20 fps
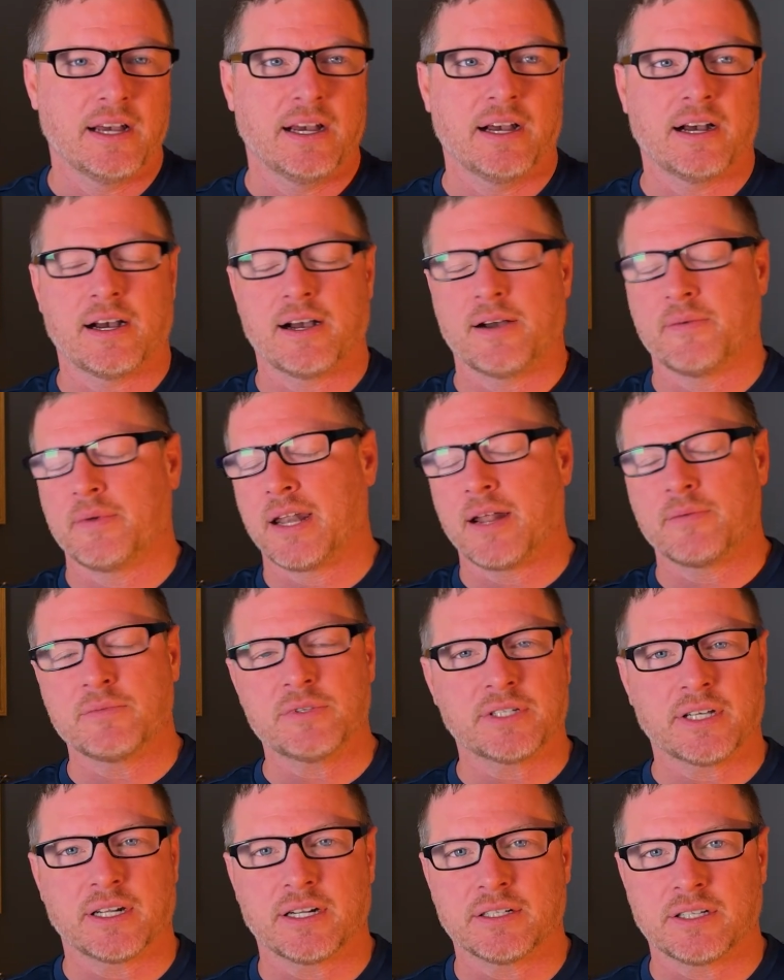And I'm
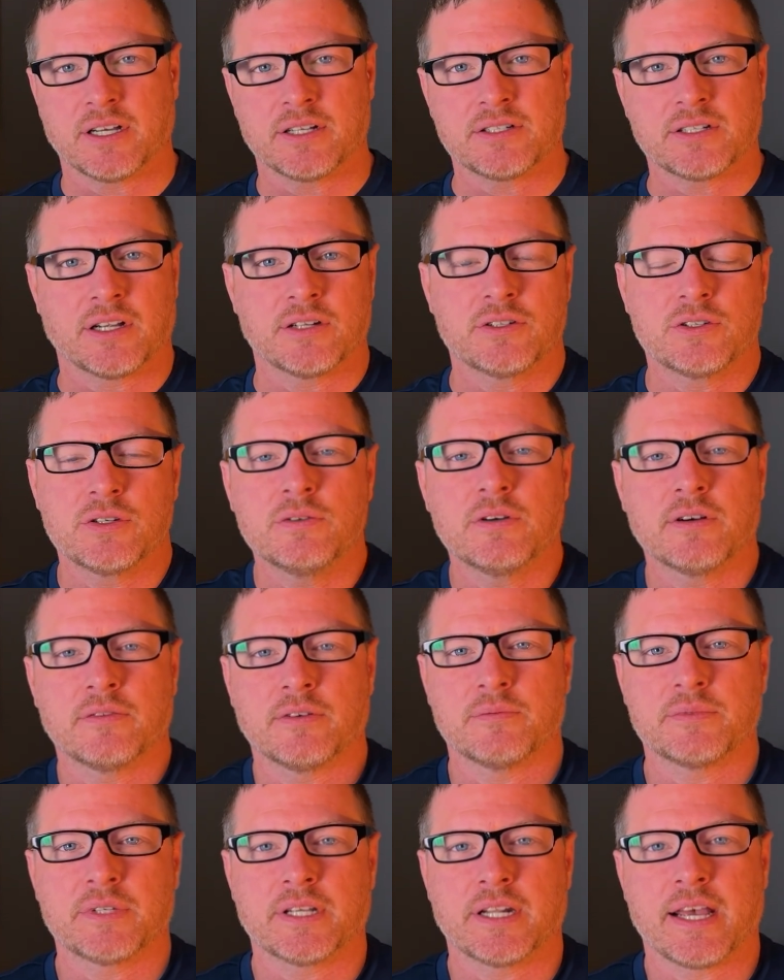just going to touch on two of
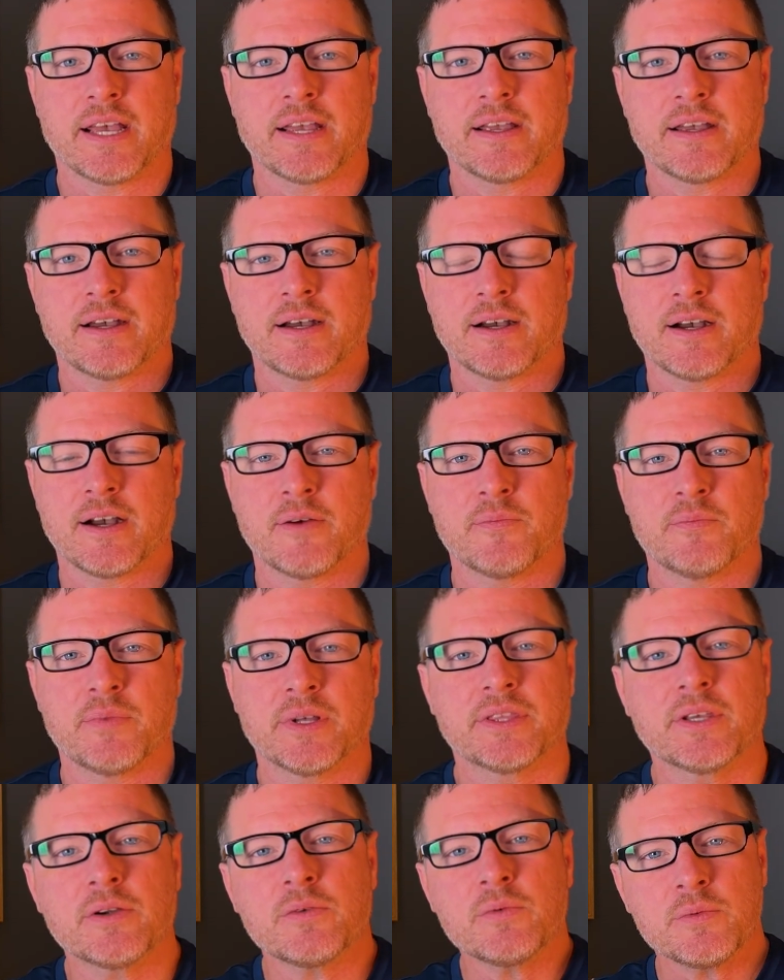them today.
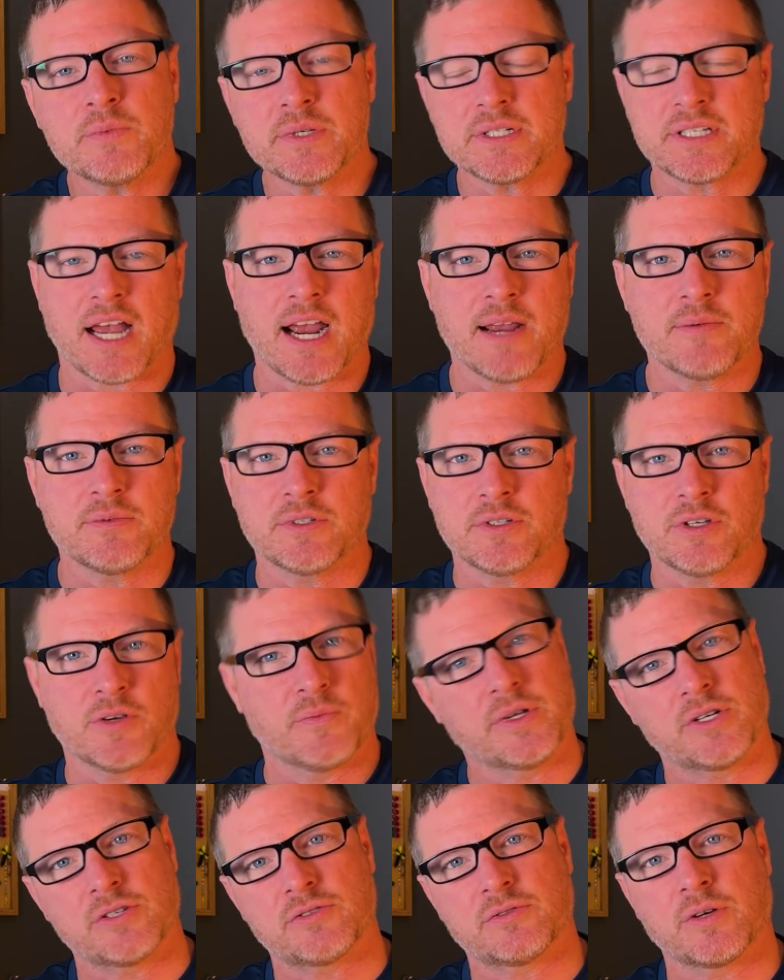But there will be times in your
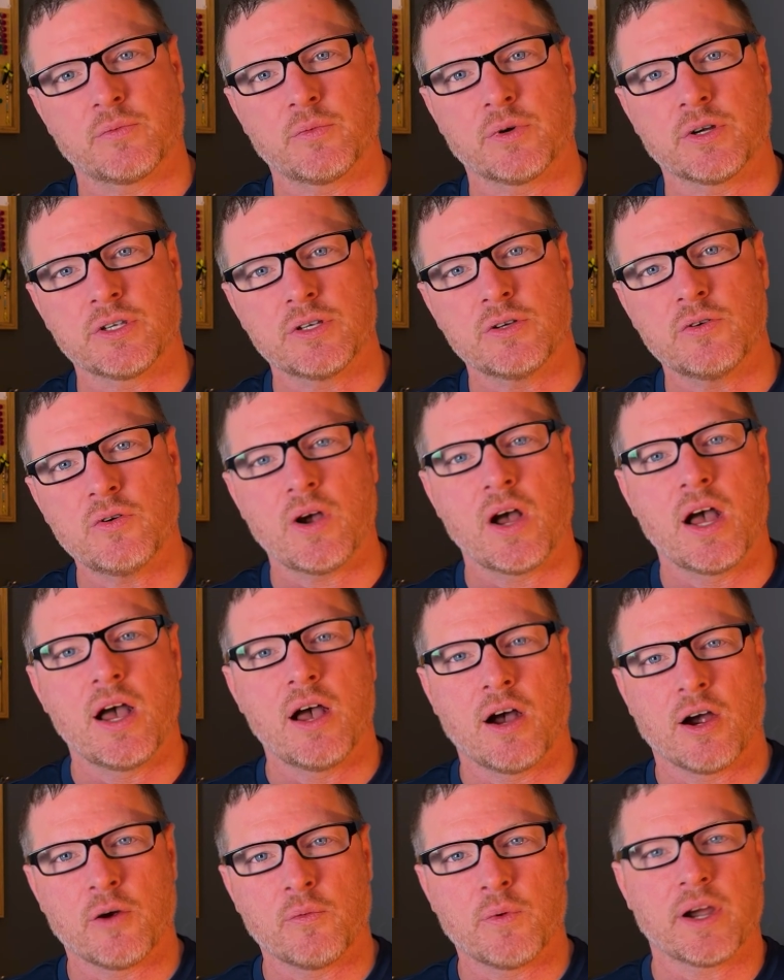ministry where you
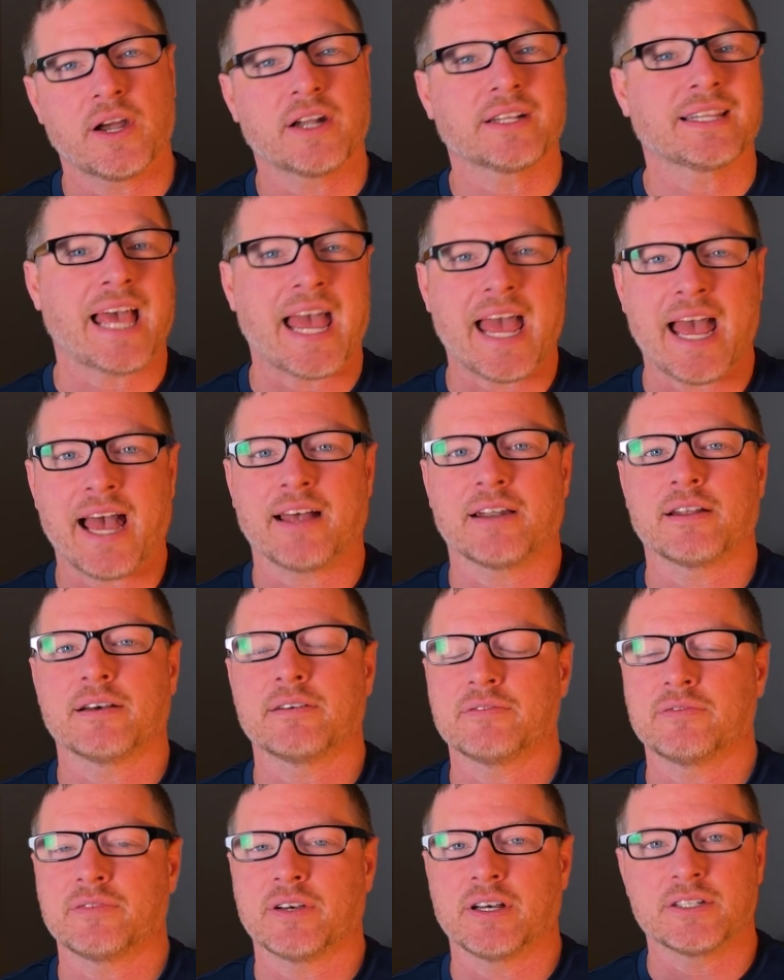are wearing the hat
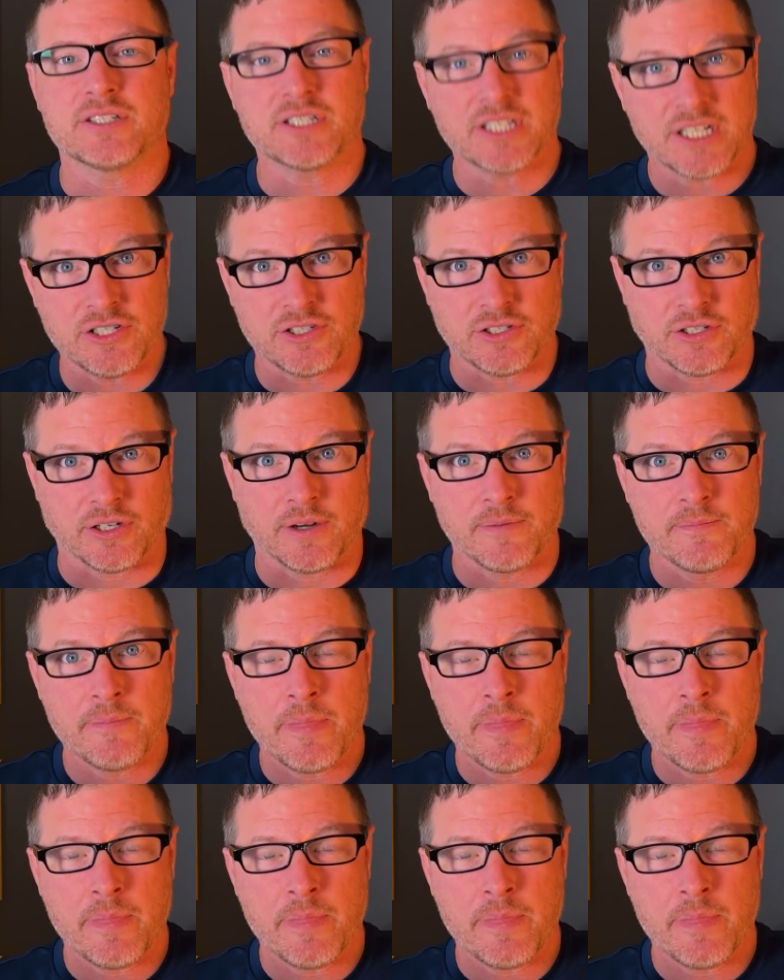of a teacher.